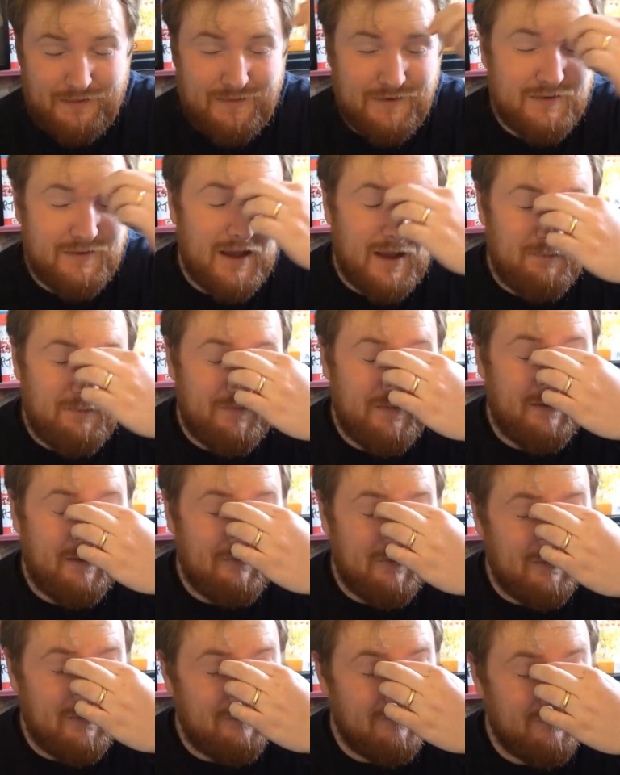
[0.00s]
the top
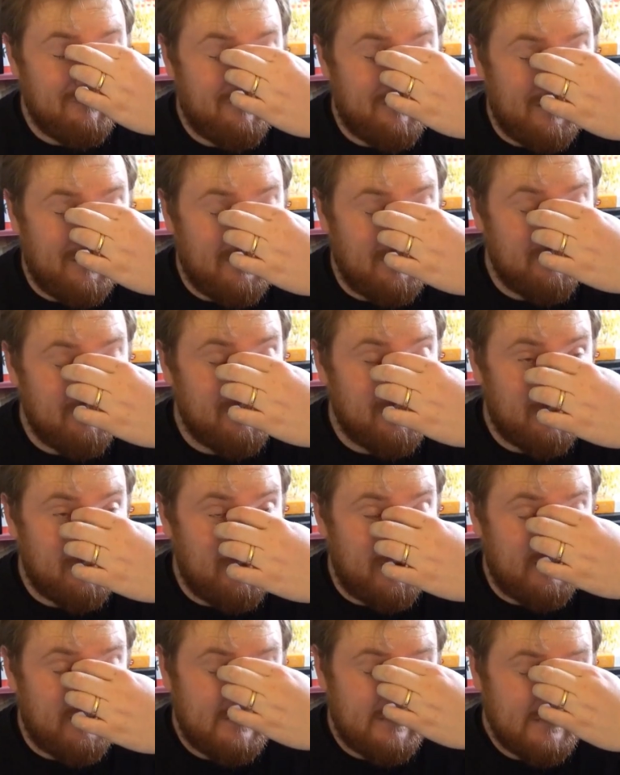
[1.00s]
favourite films. I
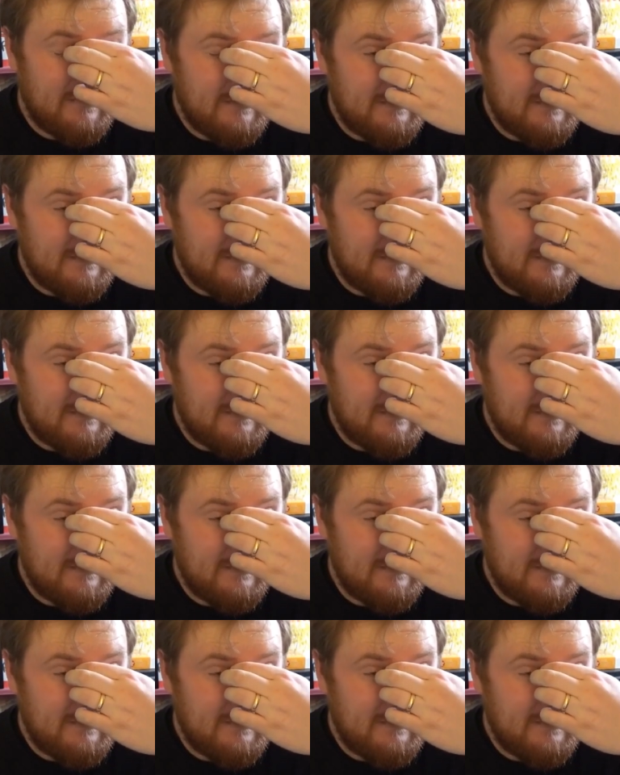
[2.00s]
mean,